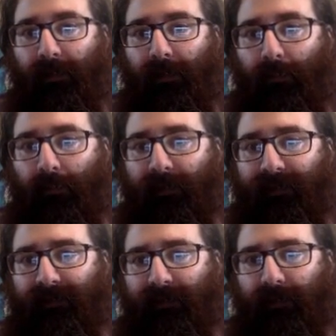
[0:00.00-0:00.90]
Well,
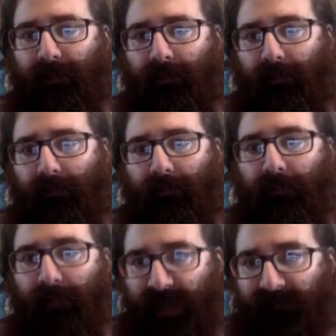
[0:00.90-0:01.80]
that's
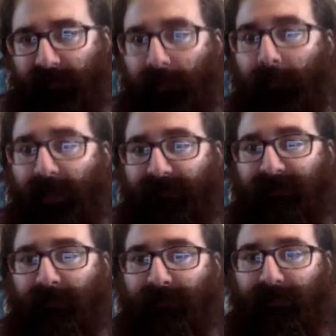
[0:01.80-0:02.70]
going to have another f
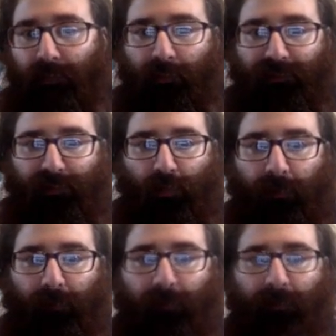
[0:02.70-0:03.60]
sub 0 squared,